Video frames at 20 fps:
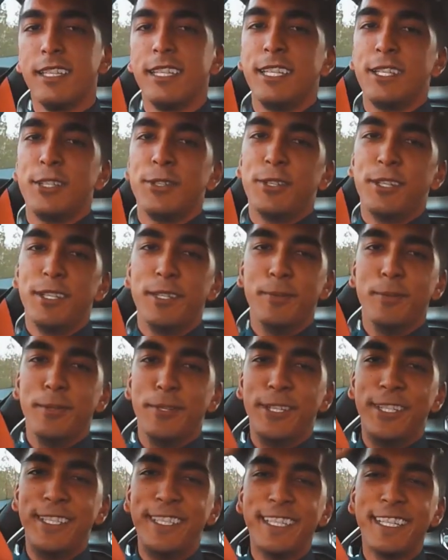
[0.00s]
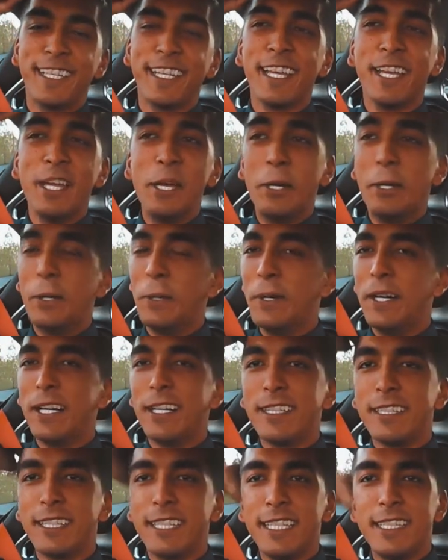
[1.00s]
Incredible.
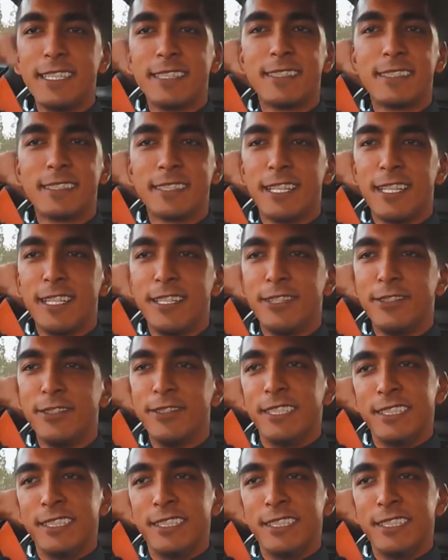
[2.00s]
Well, there's the sound.